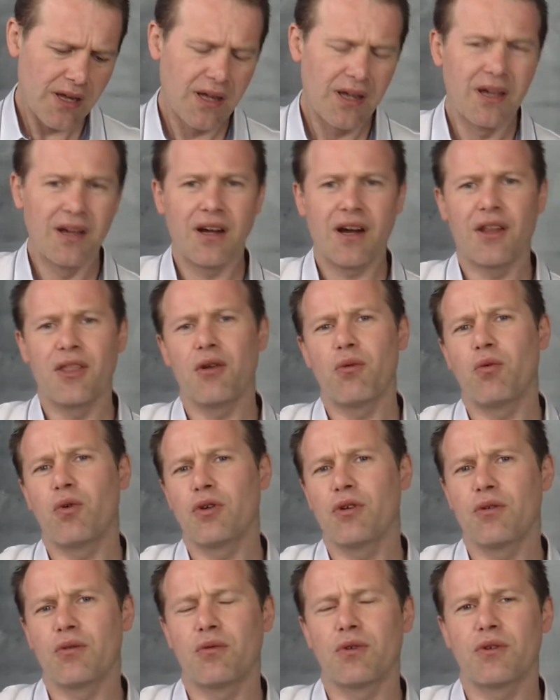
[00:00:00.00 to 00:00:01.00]
And they wouldn't,
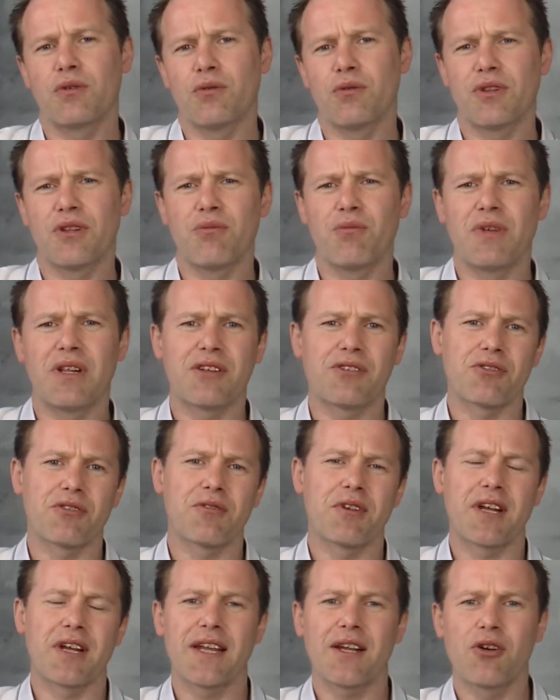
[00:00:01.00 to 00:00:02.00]
would the military
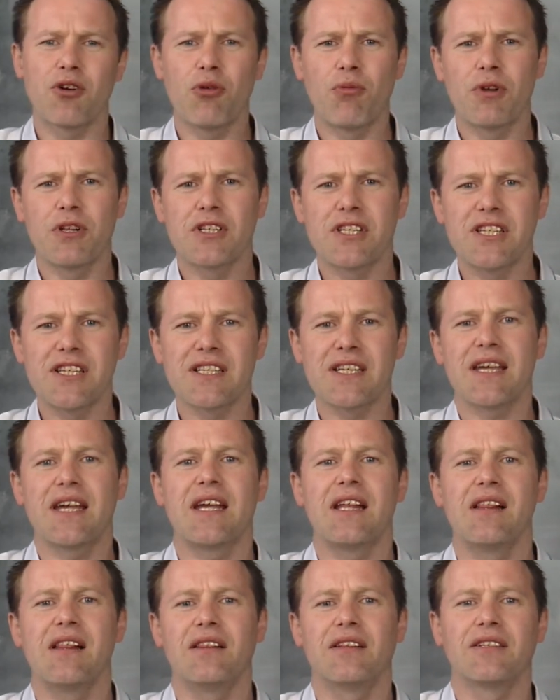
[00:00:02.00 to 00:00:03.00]
really come and steal